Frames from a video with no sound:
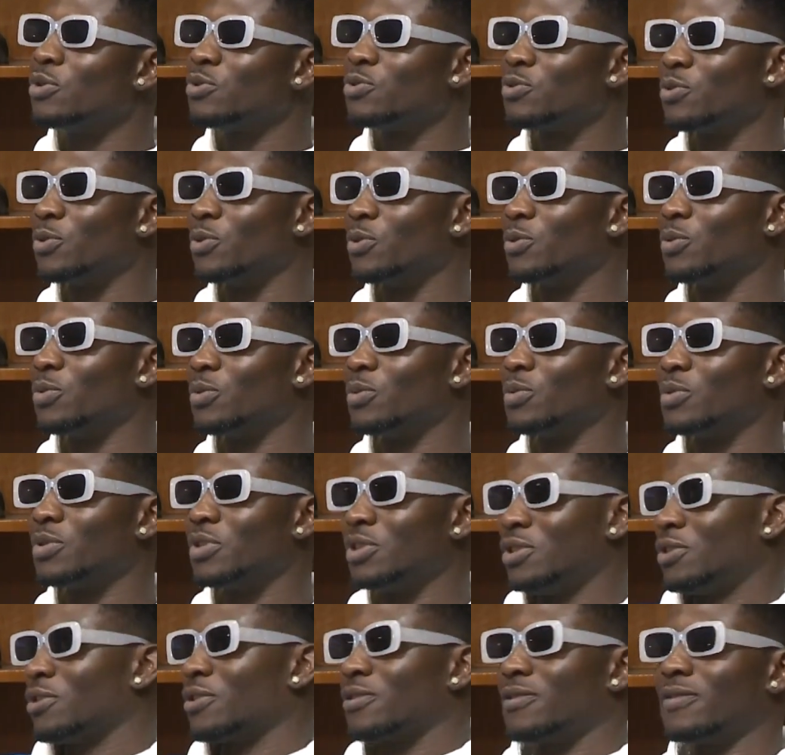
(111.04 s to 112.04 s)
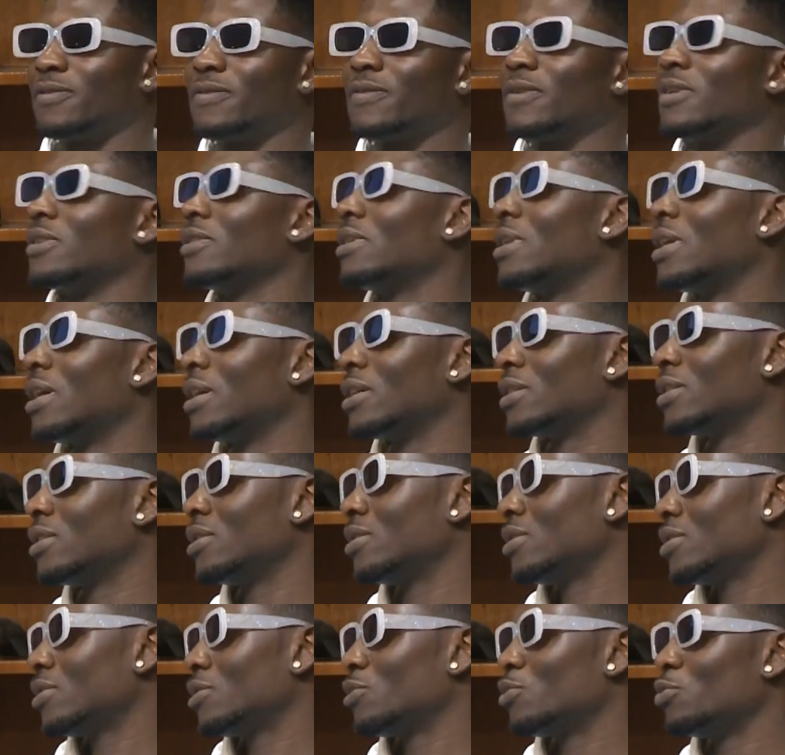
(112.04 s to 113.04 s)
So it just felt like he
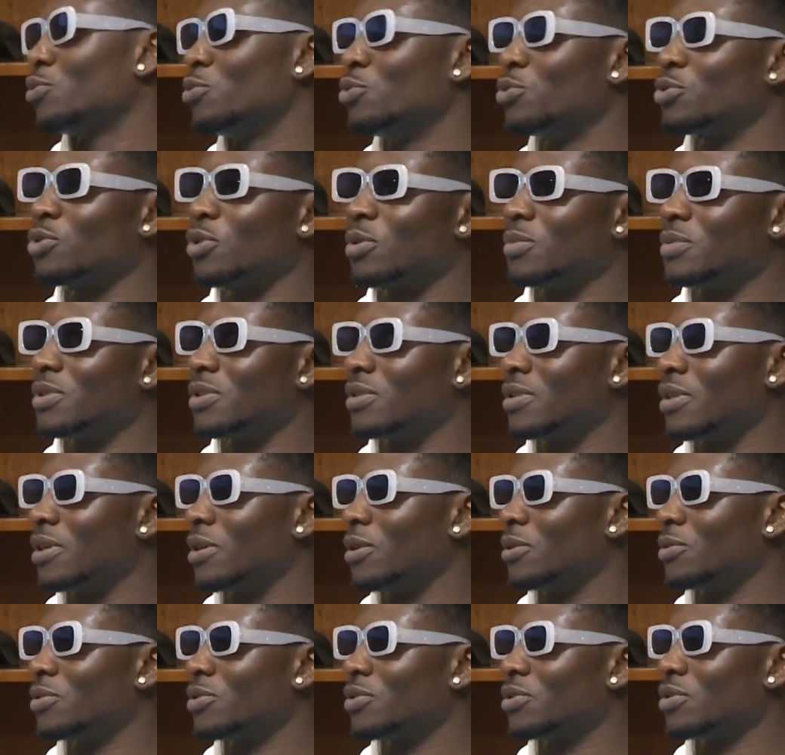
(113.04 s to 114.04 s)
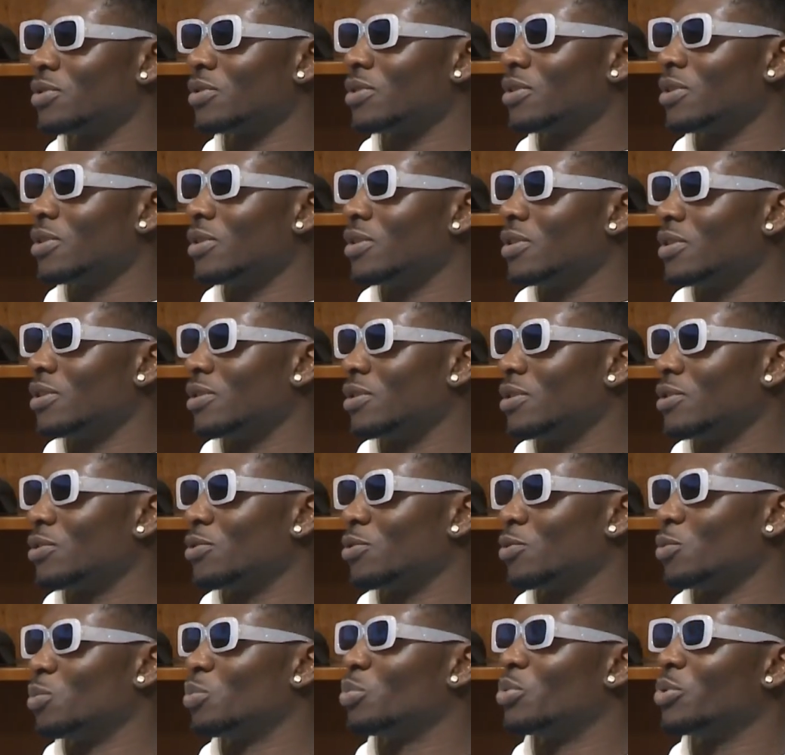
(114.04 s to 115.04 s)
needs to do something else. He needs
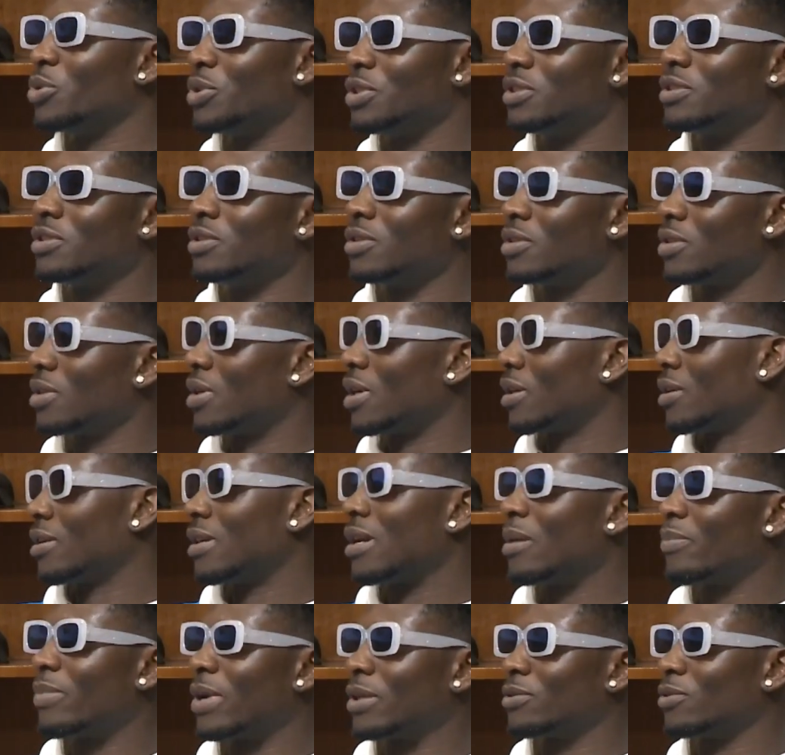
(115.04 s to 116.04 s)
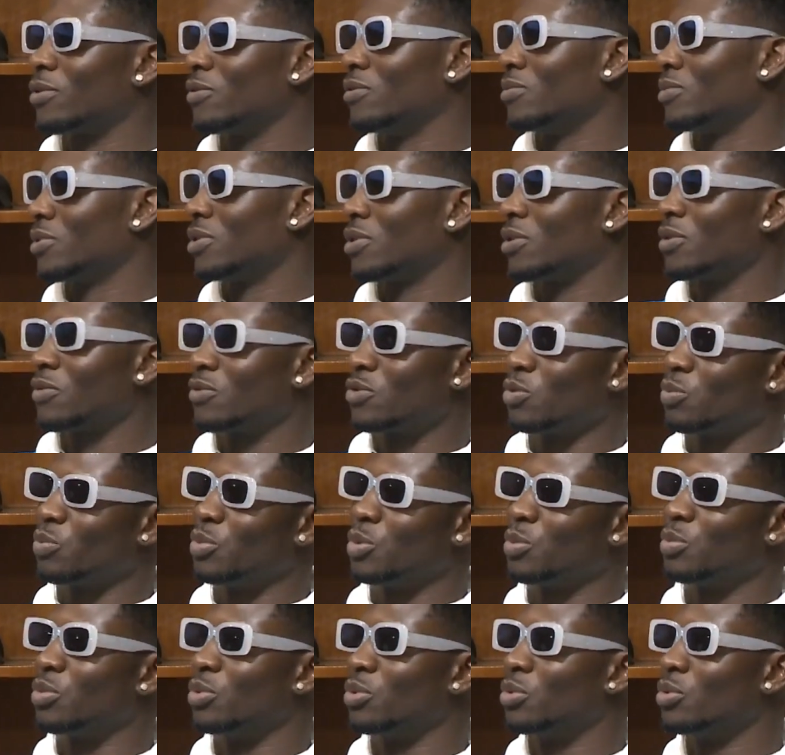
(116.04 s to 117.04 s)
to preach another part of himself to
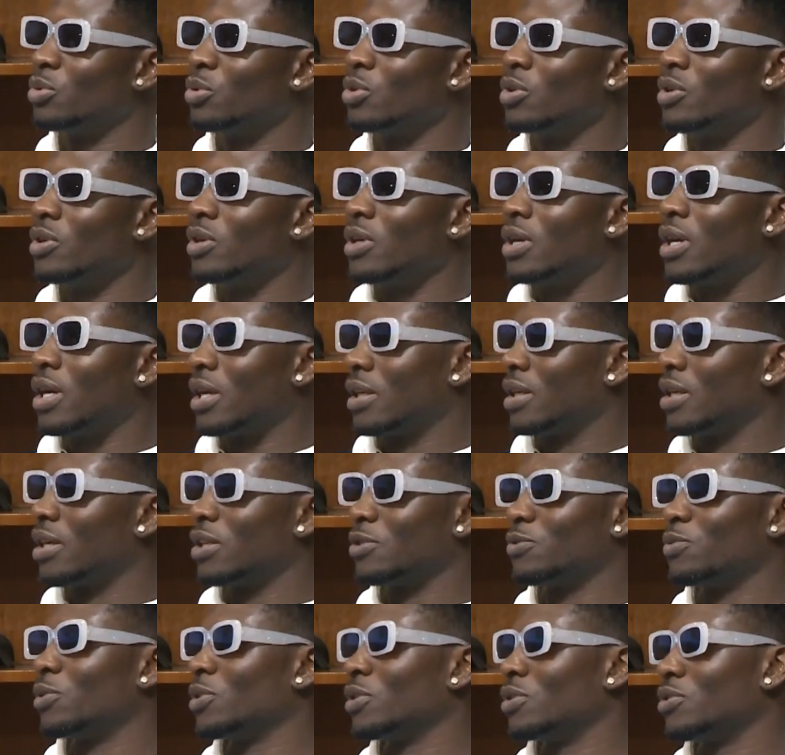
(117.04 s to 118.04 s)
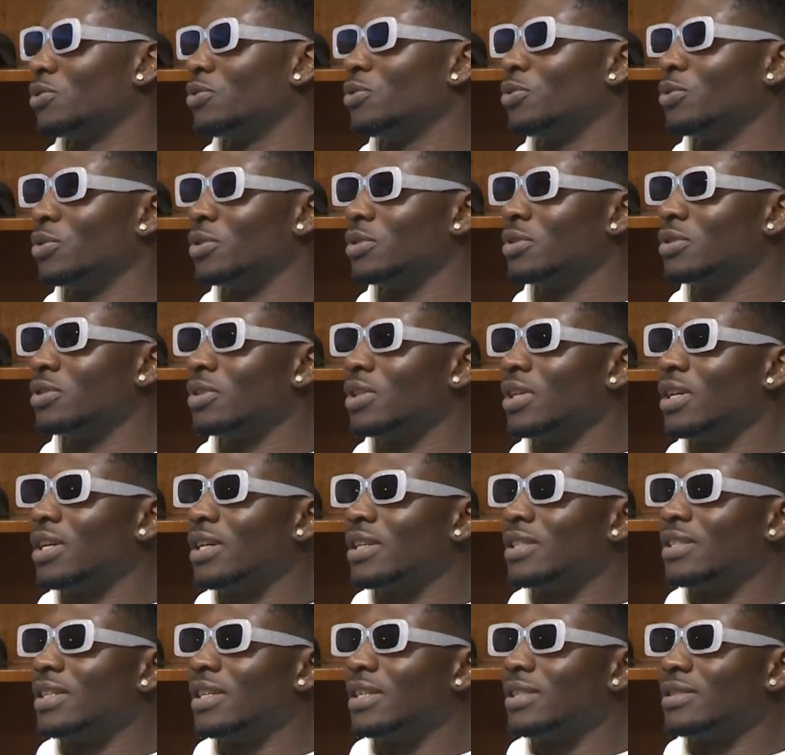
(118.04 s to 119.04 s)
people, mm. and that's what he's doing.
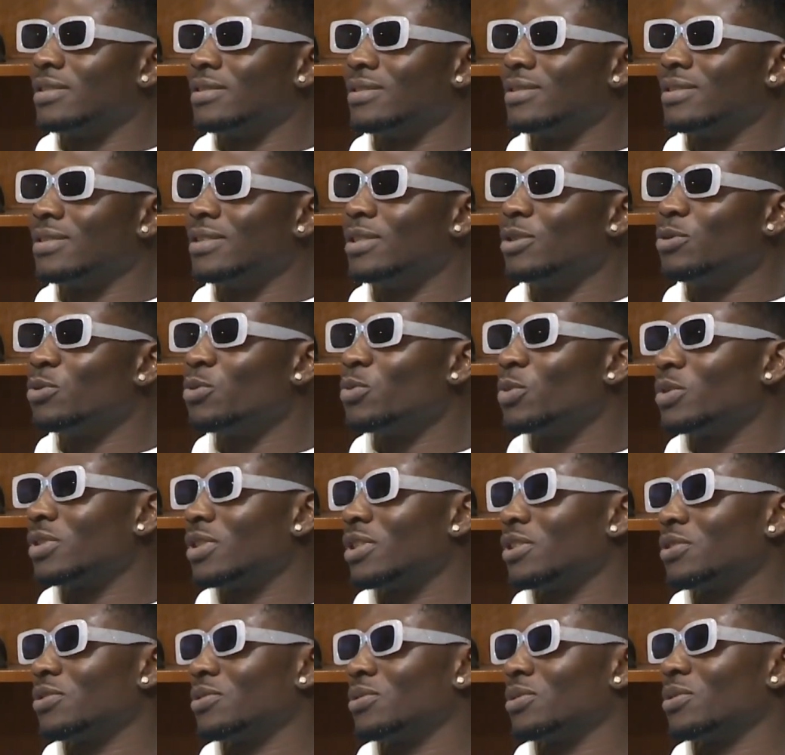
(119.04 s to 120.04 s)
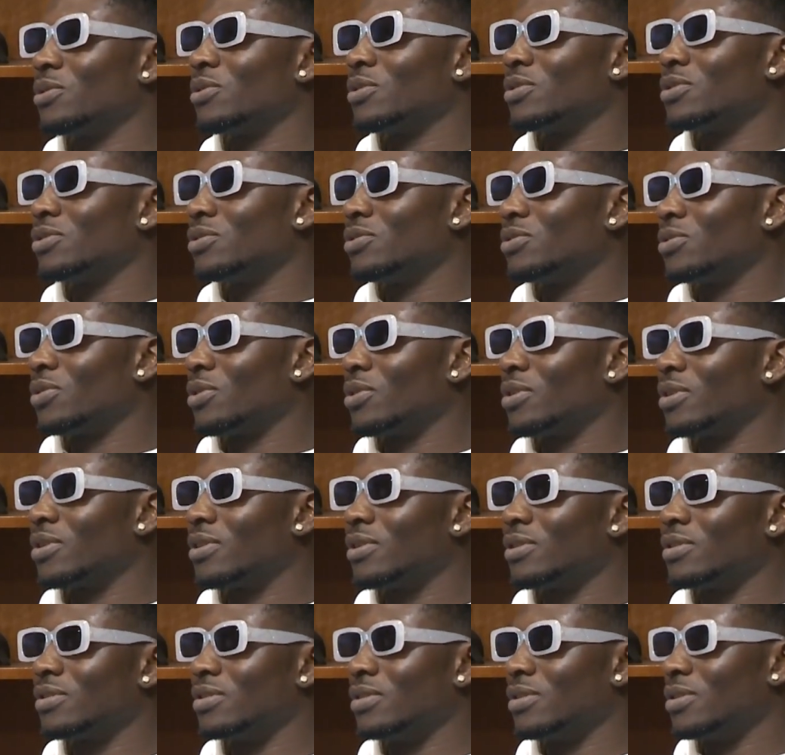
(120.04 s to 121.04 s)
Then the day we wanted to record the song,
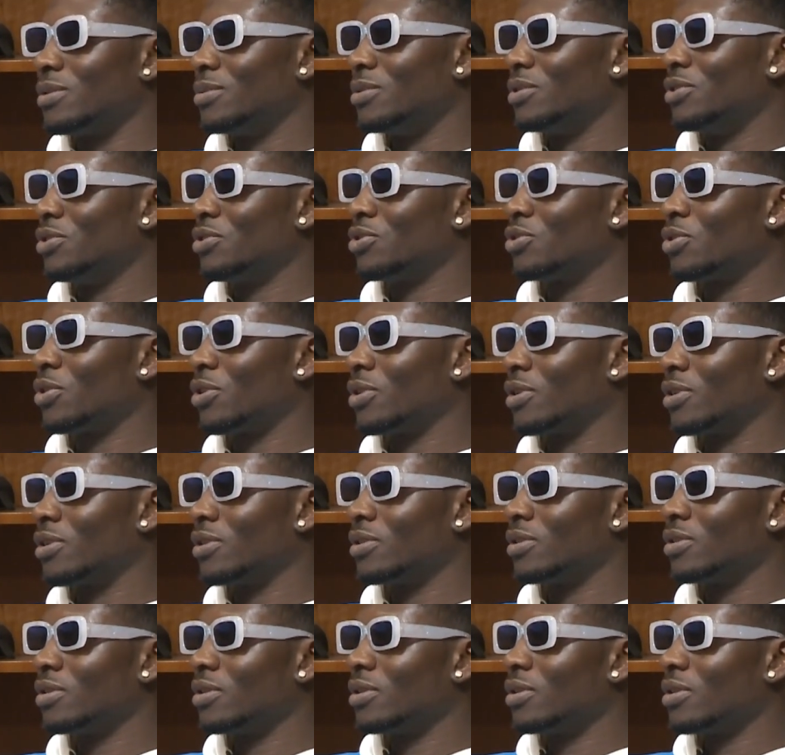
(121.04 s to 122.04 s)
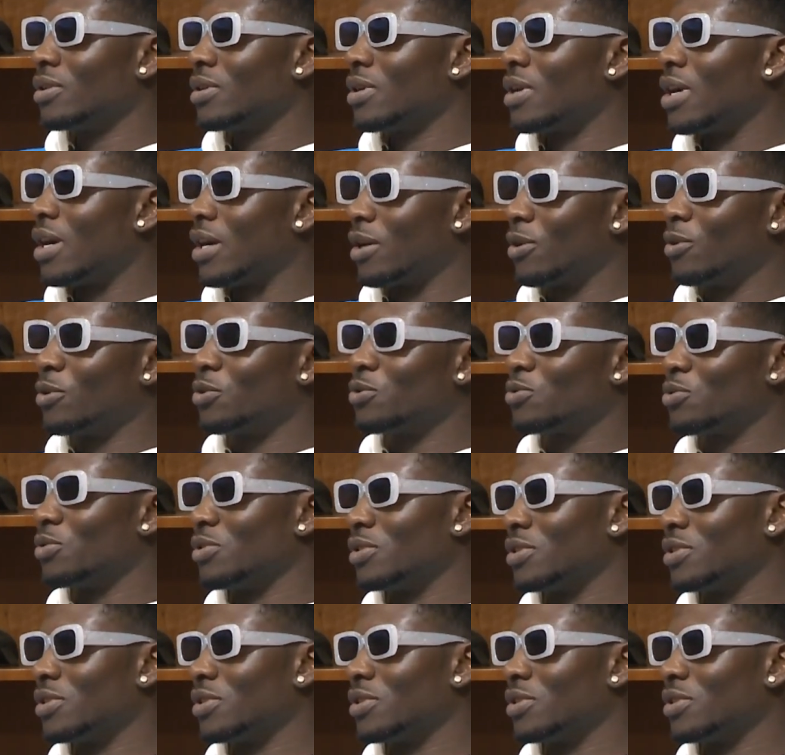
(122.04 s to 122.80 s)
the, the song, I got to